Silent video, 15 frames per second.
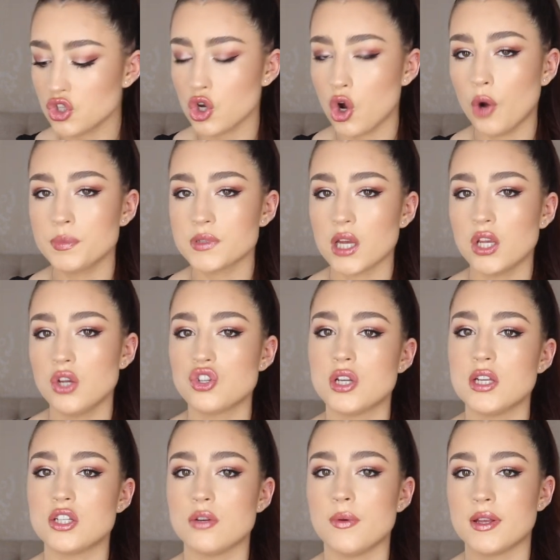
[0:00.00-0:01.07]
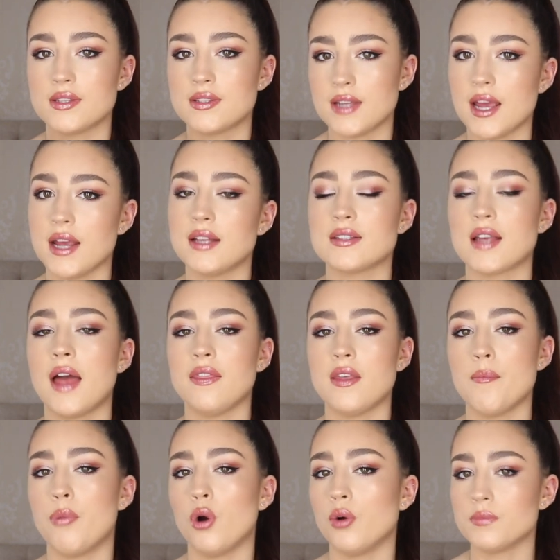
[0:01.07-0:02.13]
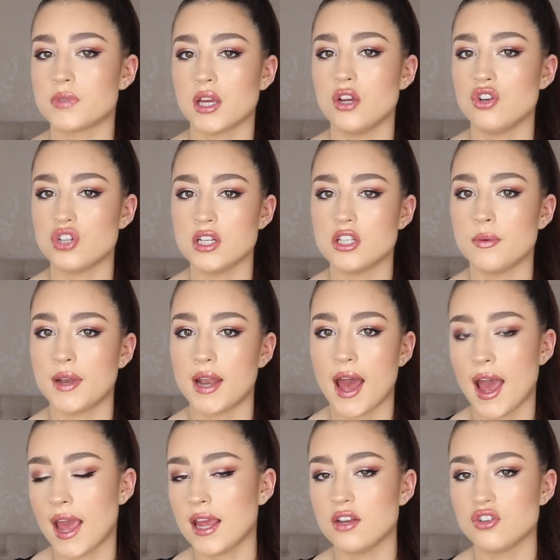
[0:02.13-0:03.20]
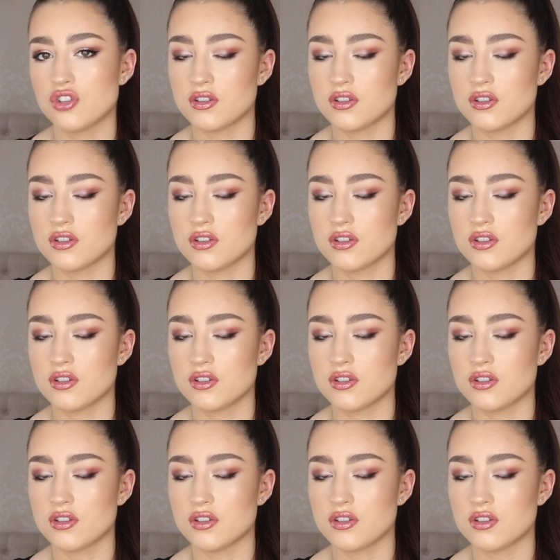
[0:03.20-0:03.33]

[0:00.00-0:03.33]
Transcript: Tops I usually do a 6, and then bottoms I usually do an 8,